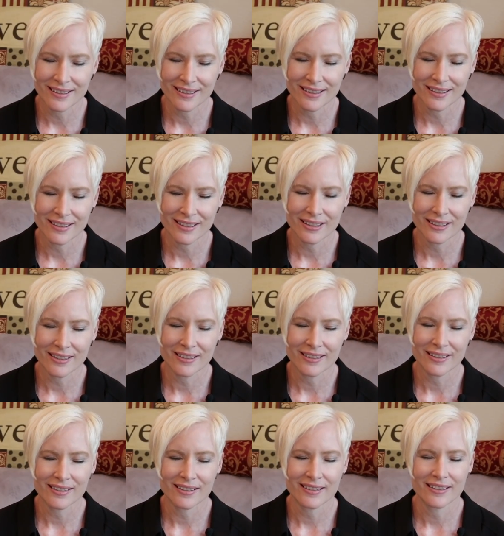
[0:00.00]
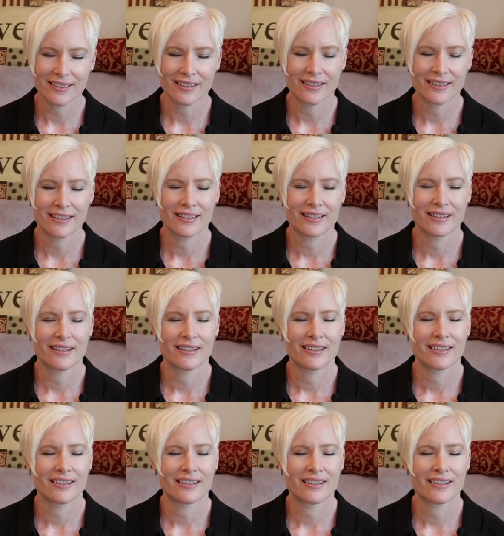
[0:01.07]

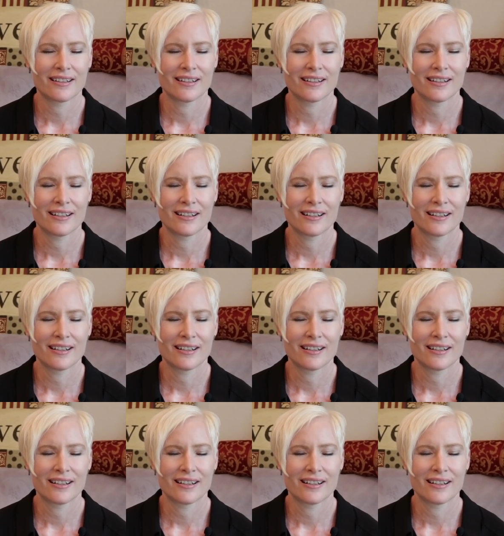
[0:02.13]
[no speech]